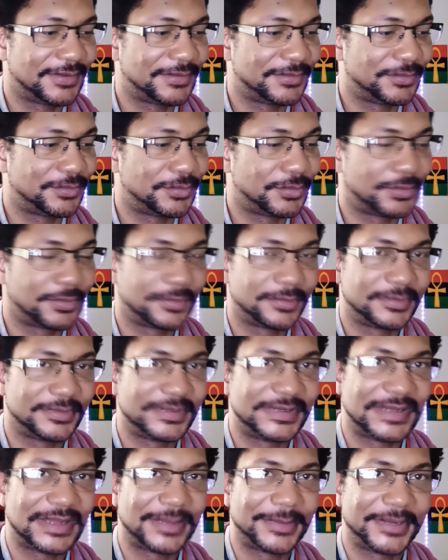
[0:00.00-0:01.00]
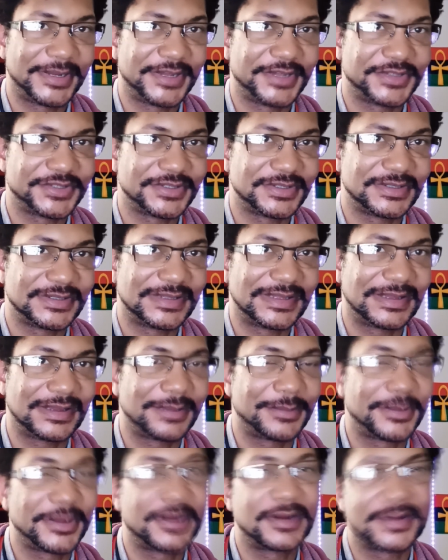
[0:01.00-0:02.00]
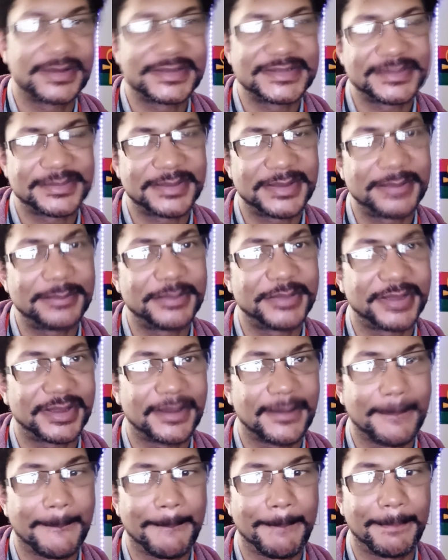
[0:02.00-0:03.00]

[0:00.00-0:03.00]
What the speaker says: world domination. Like, America is an empire.